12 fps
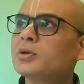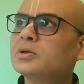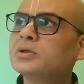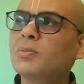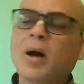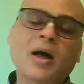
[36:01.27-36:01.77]

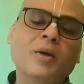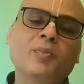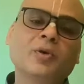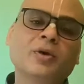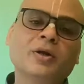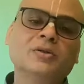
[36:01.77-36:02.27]
this Maya
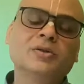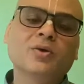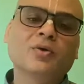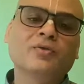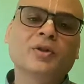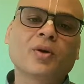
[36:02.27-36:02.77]
potency
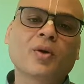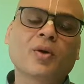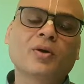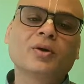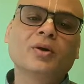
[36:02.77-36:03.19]
of the Lord.